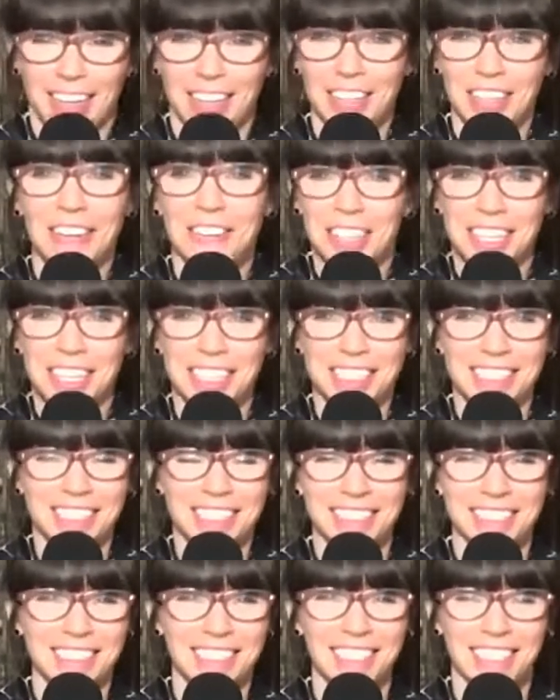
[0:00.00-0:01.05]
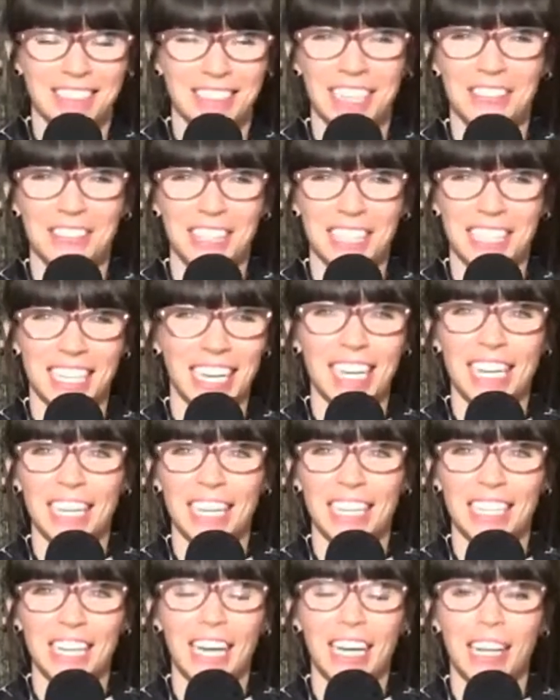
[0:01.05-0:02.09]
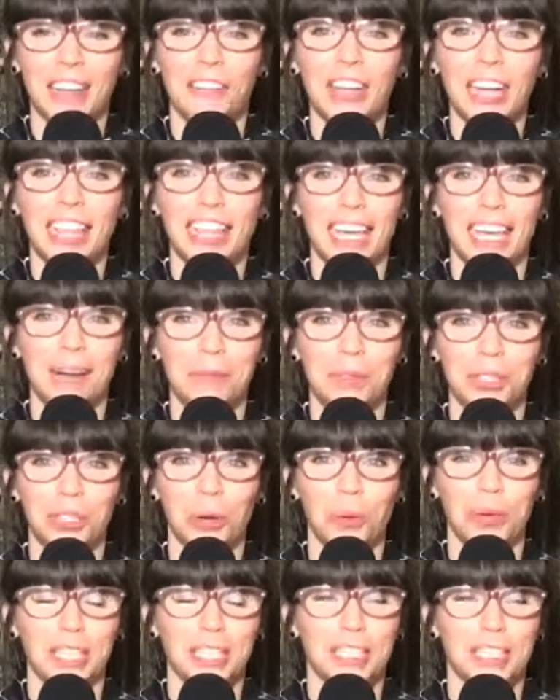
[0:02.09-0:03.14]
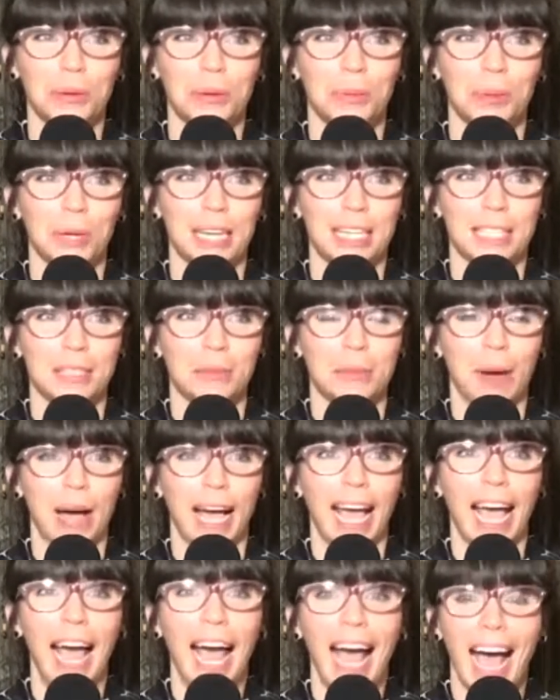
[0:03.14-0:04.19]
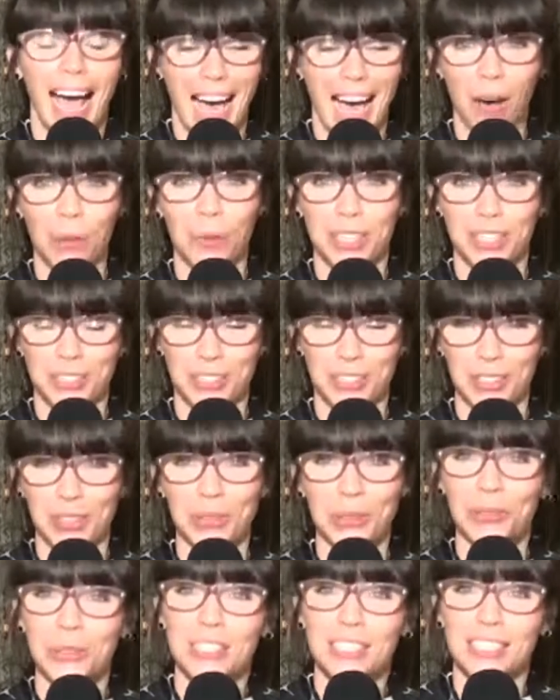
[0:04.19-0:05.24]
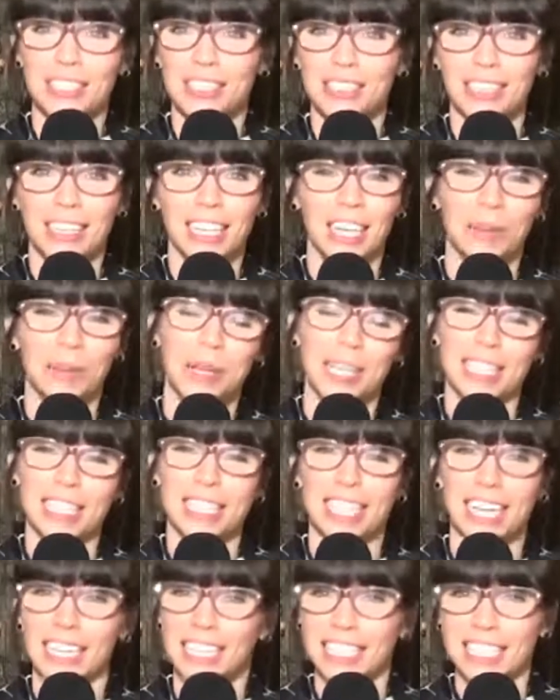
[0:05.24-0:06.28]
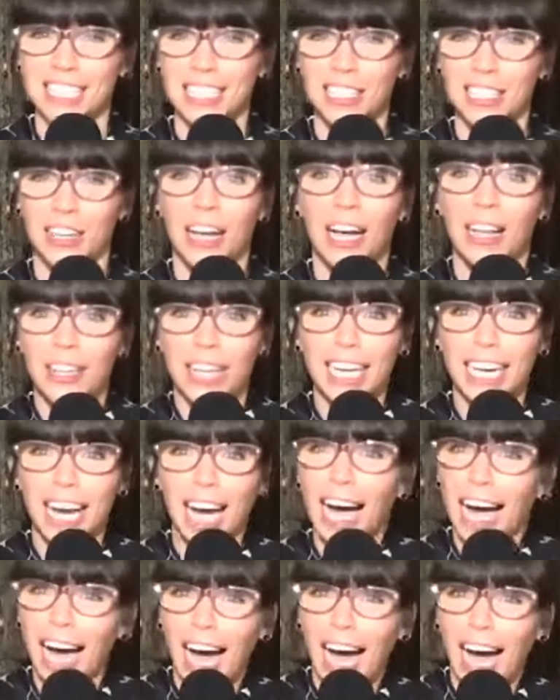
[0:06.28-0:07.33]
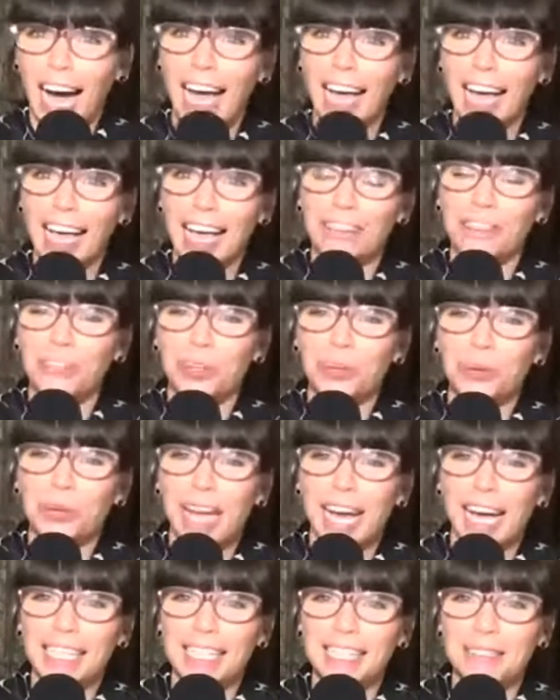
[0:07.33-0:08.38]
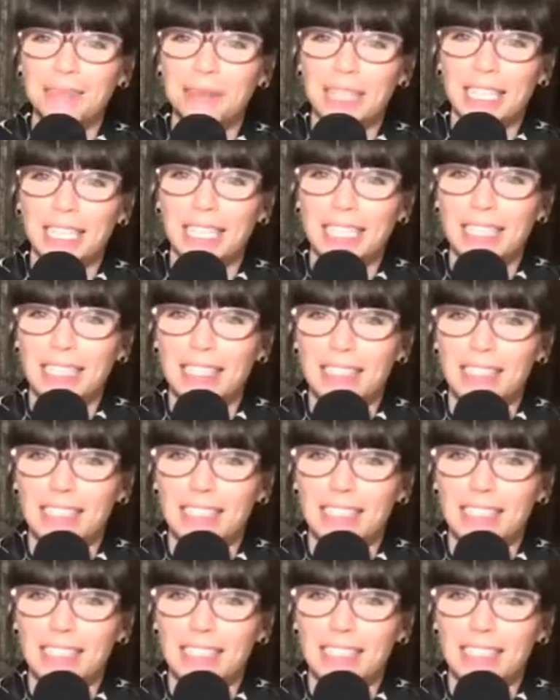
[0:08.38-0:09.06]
love it. Yeah, I love it. And if anything, I'm just always so impressed by how it's used, because it's not necessarily like if you had asked me